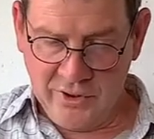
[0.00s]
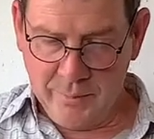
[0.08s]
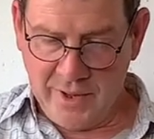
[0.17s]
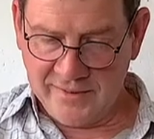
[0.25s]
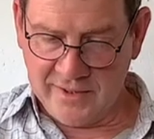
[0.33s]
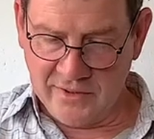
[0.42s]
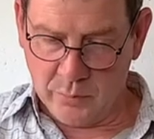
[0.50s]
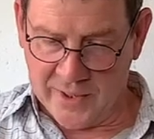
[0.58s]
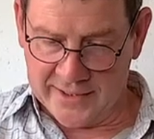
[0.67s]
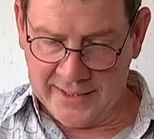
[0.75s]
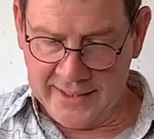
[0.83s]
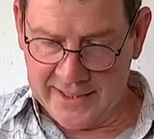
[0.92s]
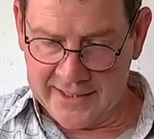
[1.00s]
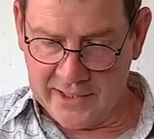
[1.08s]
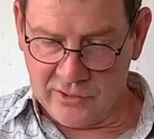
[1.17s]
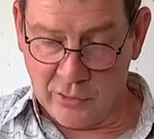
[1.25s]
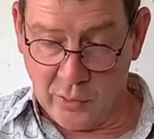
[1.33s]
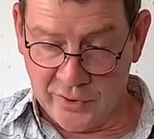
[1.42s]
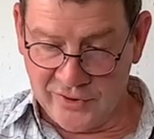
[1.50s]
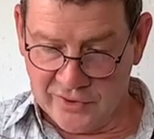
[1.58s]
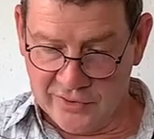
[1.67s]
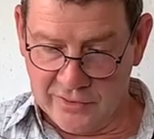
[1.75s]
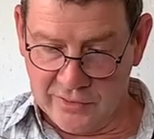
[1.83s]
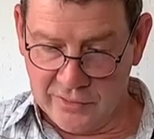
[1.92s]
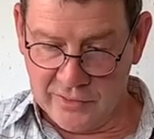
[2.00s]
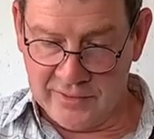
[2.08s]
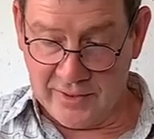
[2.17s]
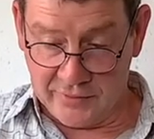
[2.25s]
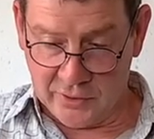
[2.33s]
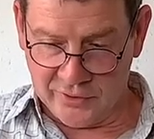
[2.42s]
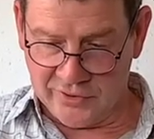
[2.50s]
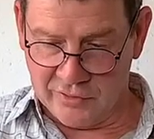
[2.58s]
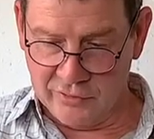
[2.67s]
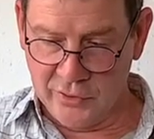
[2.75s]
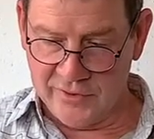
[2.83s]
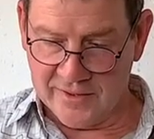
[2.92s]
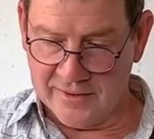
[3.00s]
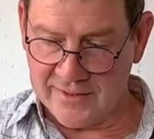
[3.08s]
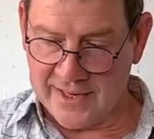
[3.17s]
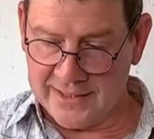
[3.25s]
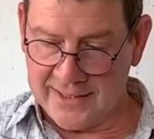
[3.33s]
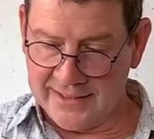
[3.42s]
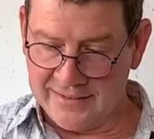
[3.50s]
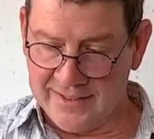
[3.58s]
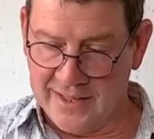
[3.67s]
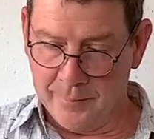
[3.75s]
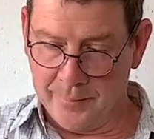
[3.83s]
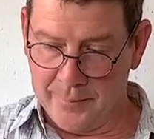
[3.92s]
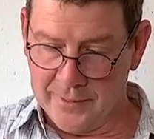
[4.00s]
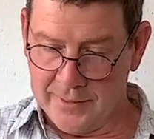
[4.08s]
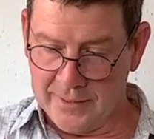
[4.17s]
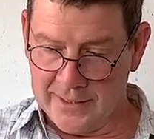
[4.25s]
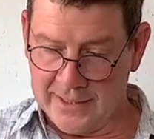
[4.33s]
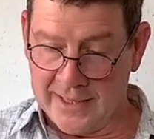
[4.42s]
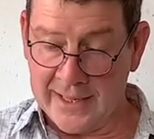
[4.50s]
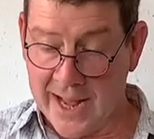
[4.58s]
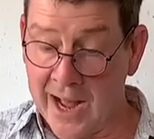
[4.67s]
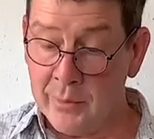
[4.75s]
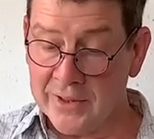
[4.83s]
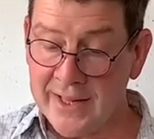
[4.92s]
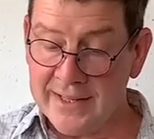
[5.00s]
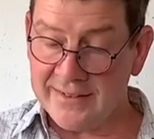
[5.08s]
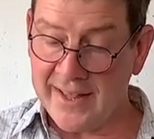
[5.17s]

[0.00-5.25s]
doing my son's wedding and I grow Austin, David Austin roses. I like to keep, uh, I would like